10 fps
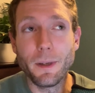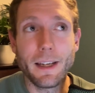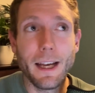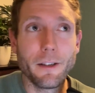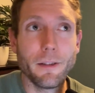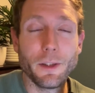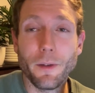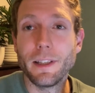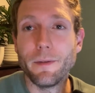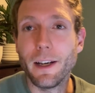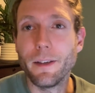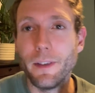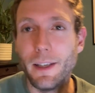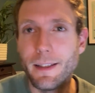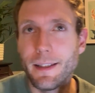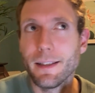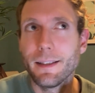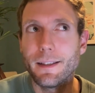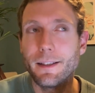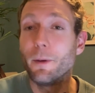category is obviously very fierce.
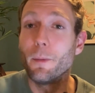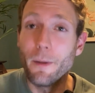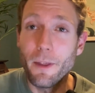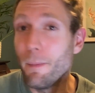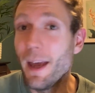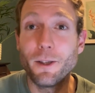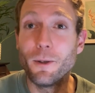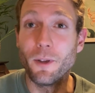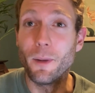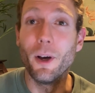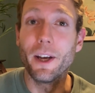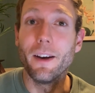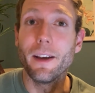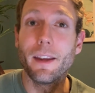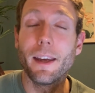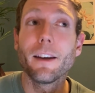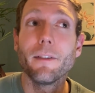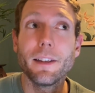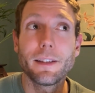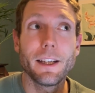It's some of my best shoes on the market, I think, are
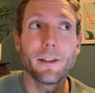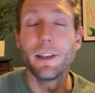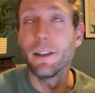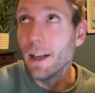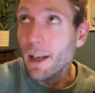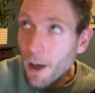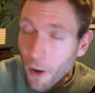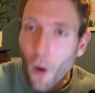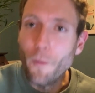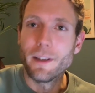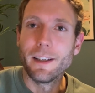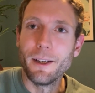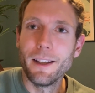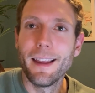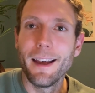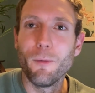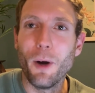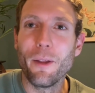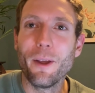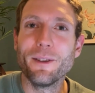in this category. And obviously, that one of those